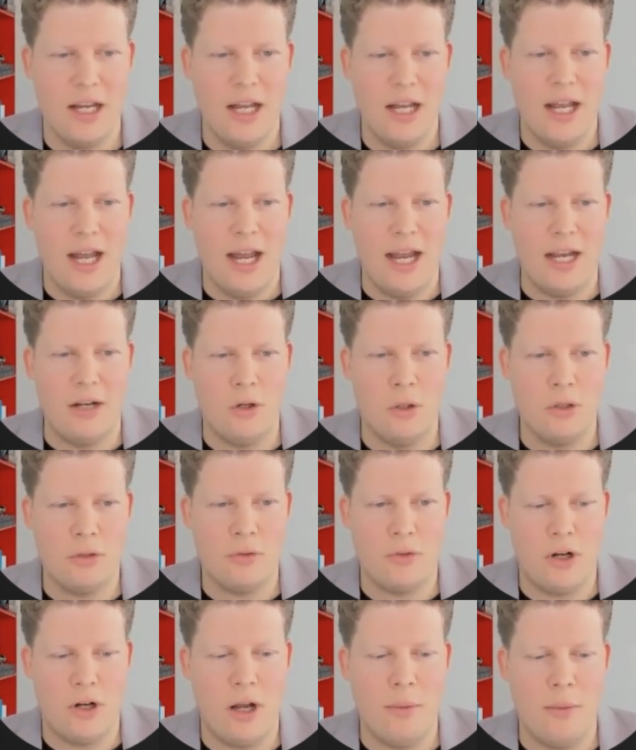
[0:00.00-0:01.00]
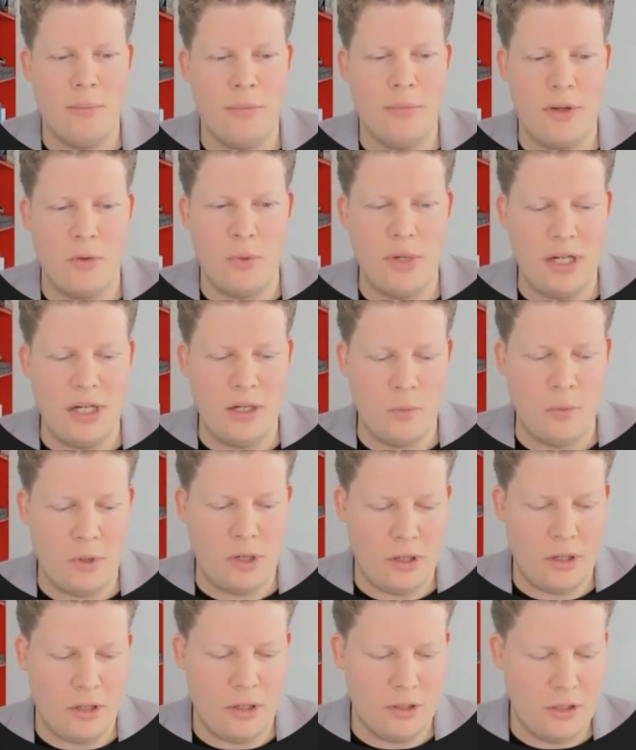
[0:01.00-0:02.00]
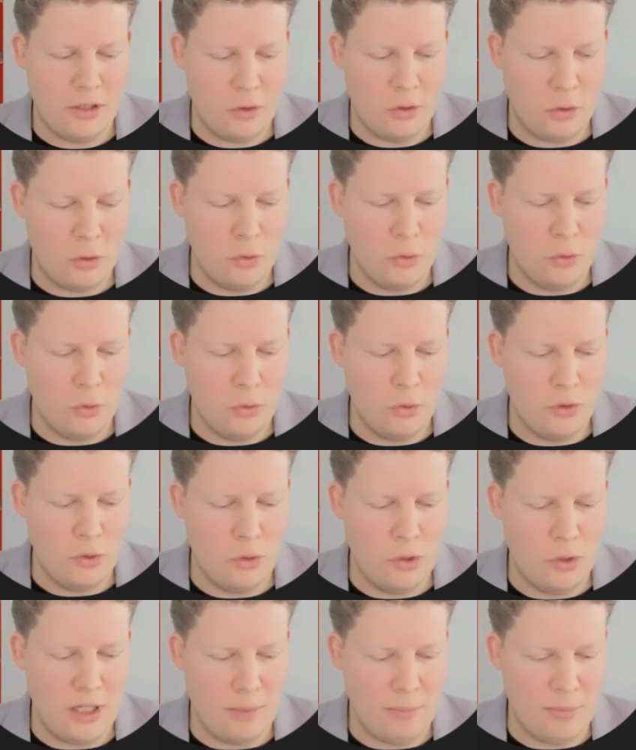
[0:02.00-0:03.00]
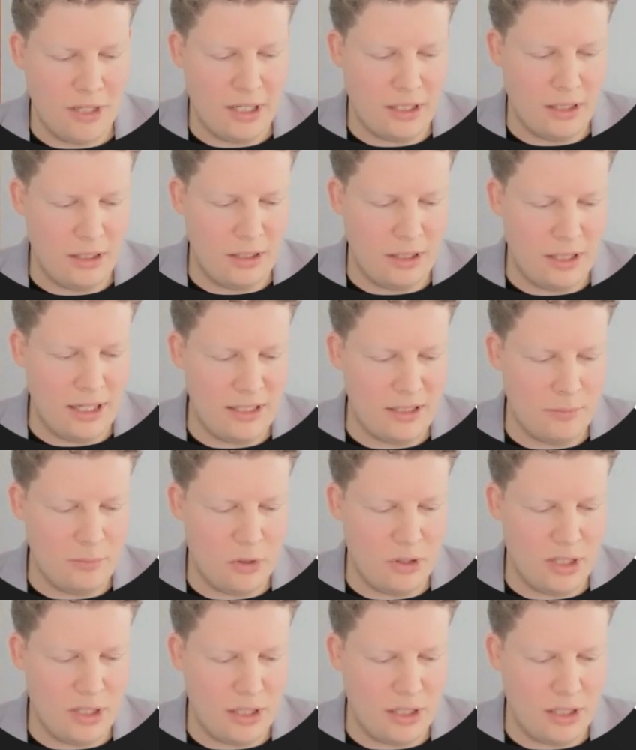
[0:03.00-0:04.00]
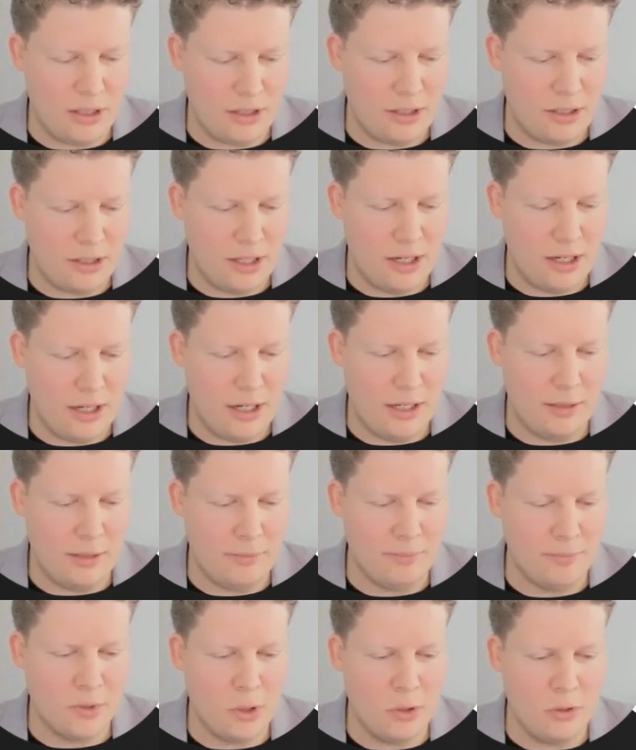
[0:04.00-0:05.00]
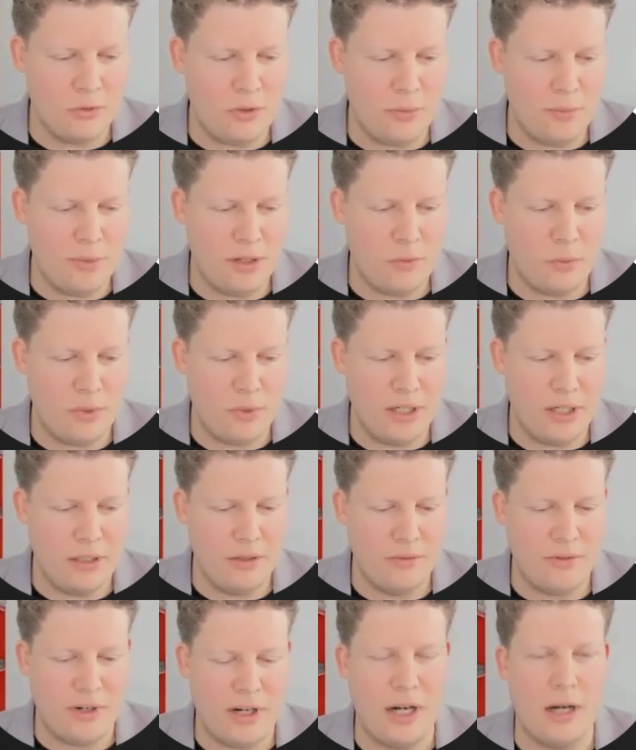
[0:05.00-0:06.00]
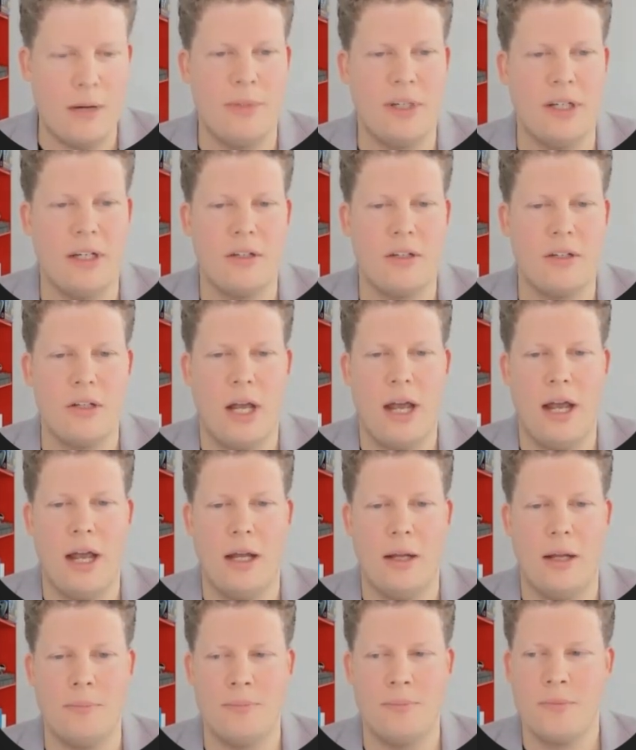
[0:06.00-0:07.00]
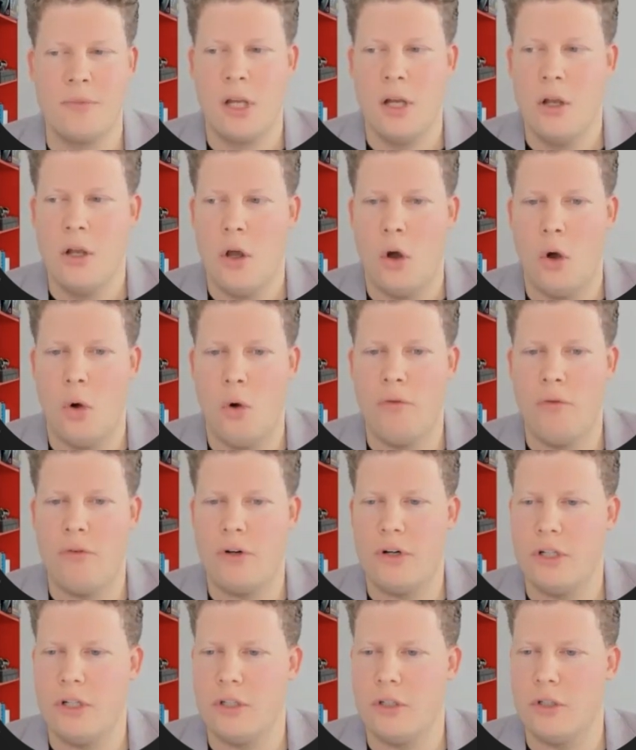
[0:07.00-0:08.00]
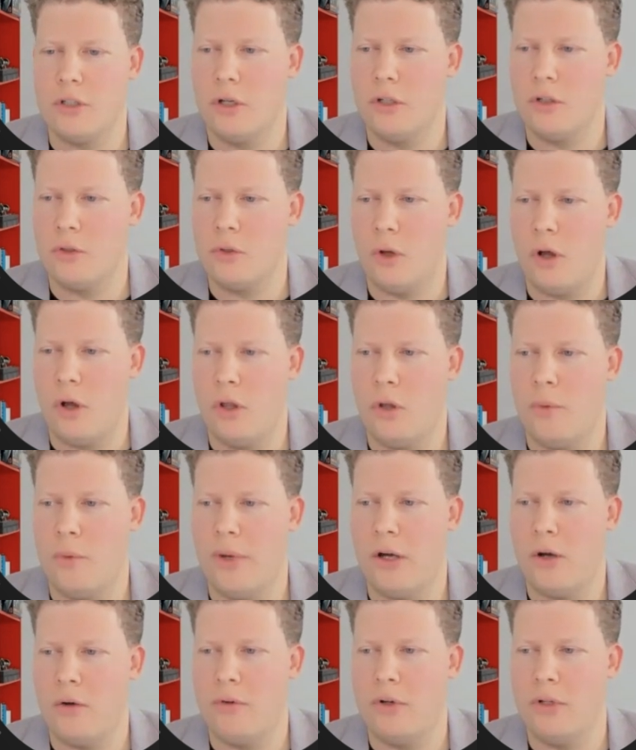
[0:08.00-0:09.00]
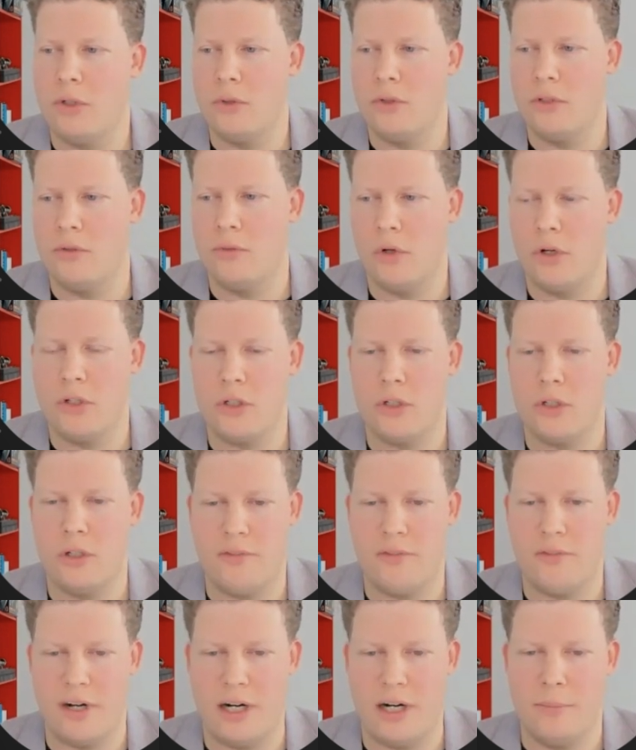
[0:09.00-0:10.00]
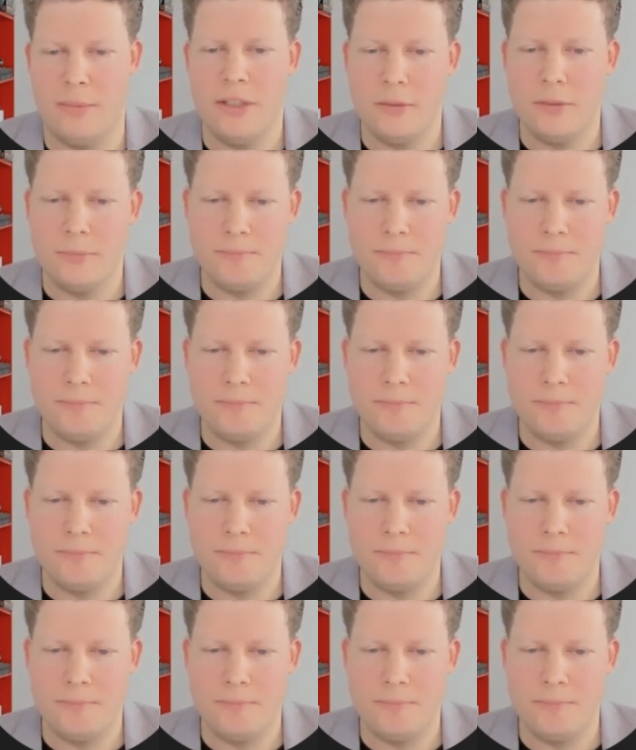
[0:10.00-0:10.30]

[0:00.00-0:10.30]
it goes from the real world to, let me get a little laser pointer here. It goes from the real environment over all the way over to the virtual environment.